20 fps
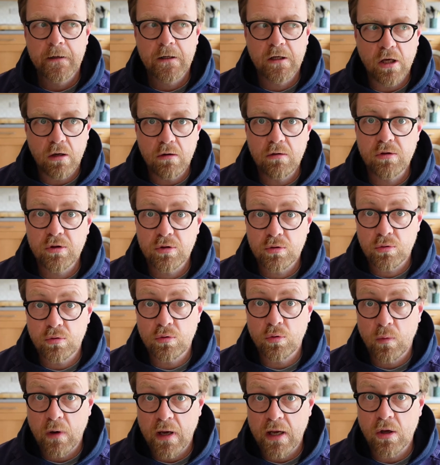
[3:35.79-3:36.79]
Go
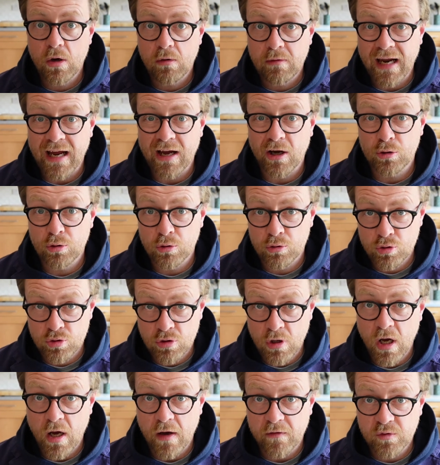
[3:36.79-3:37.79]
through where you're at on your
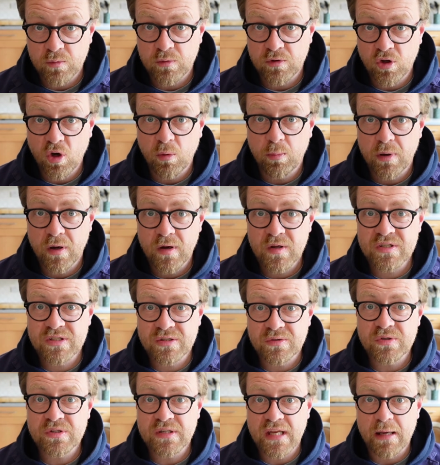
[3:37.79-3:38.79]
draft with your
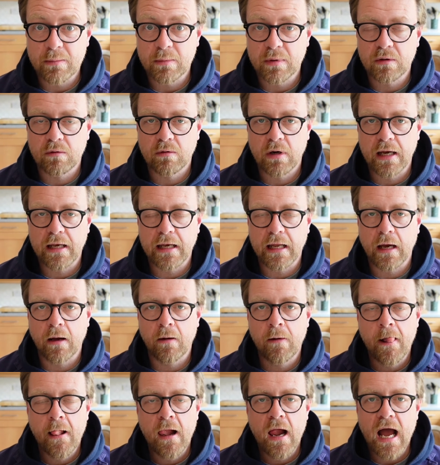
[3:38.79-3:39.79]
personal statement right now,